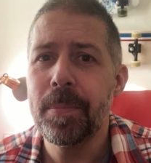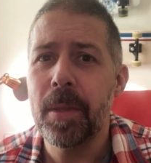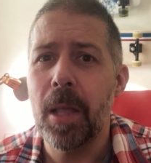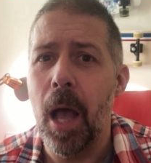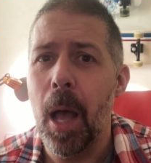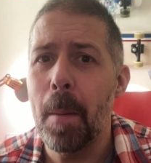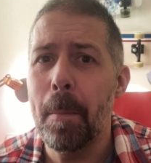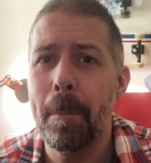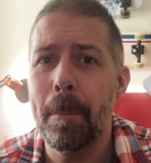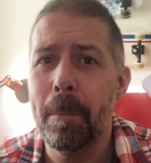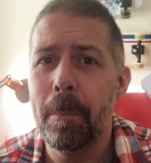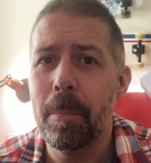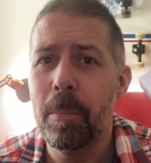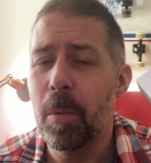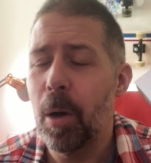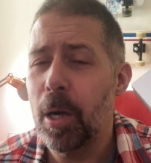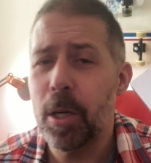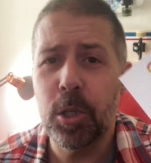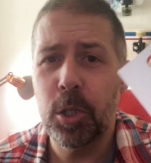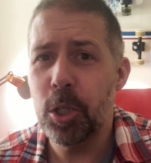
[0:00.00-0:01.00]

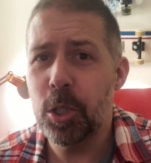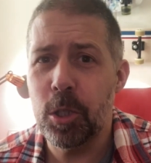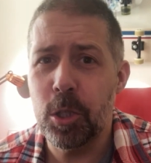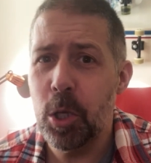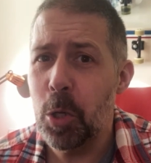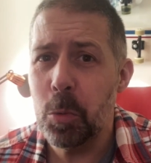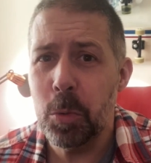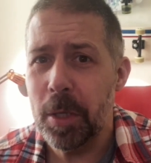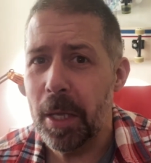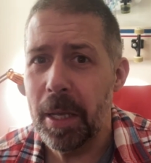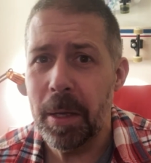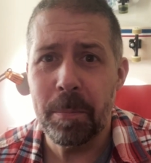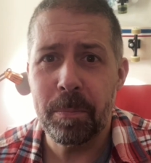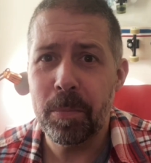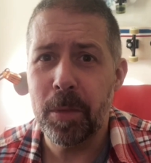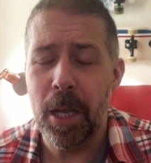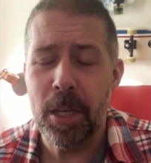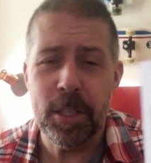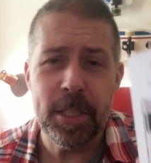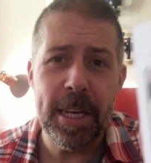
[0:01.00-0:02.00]
I can just use it
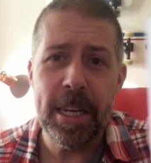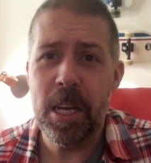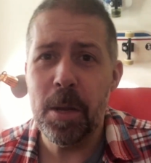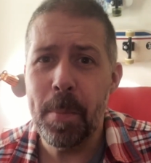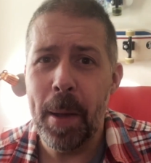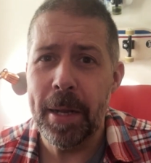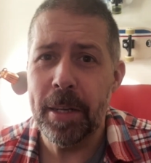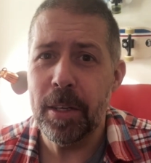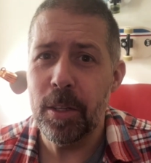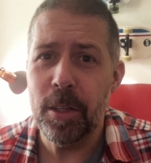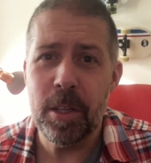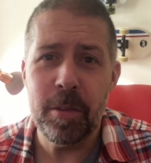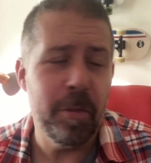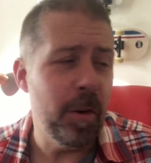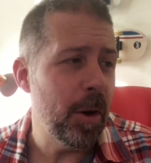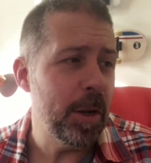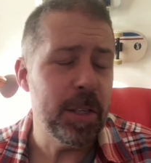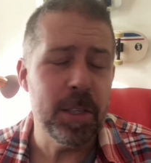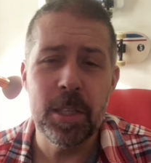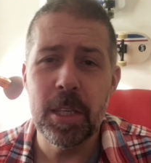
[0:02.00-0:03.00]
as an independent
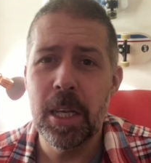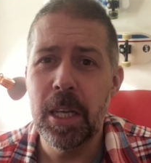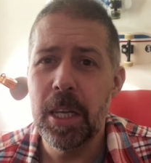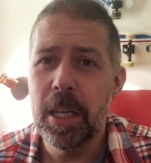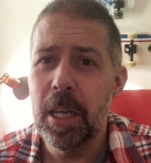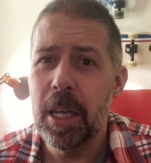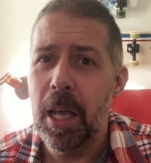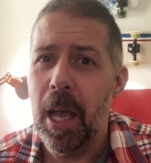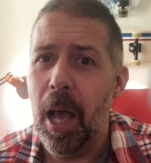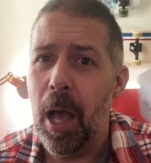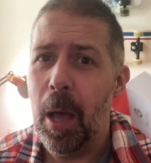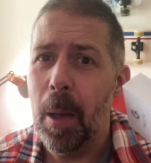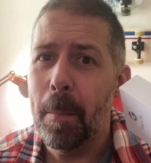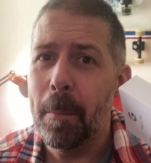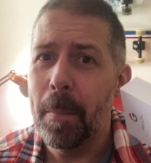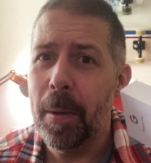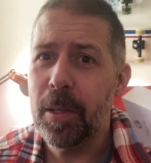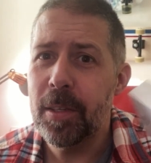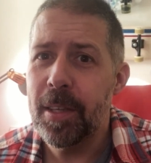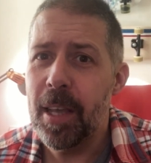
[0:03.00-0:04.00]
device
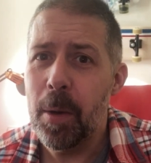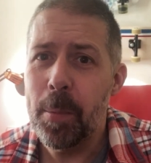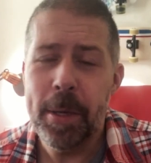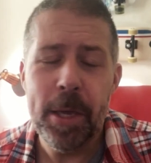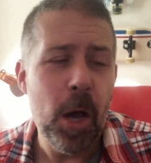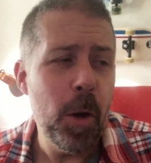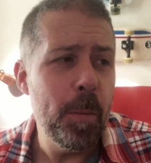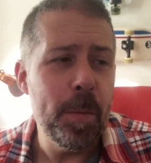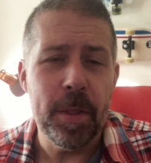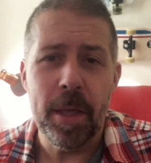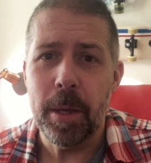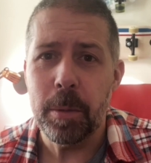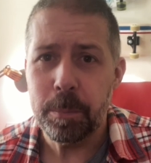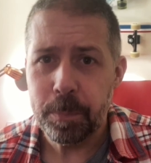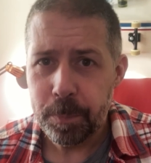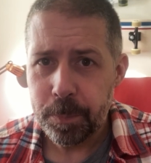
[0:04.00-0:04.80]
and see how we get on with it.